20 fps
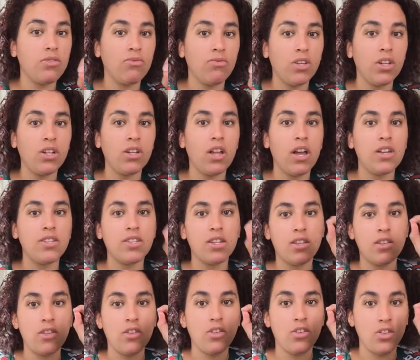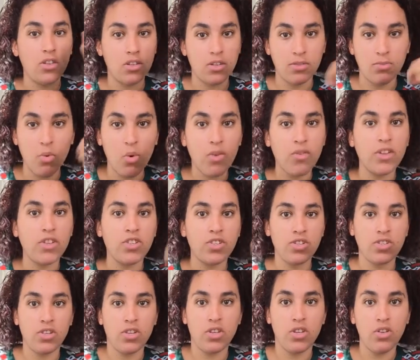realize that it's more than
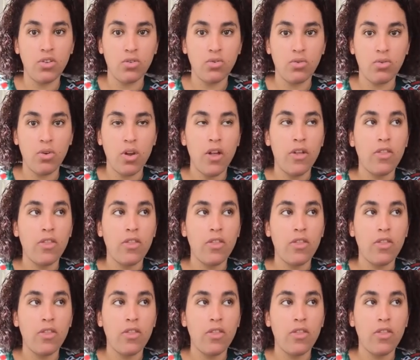just you.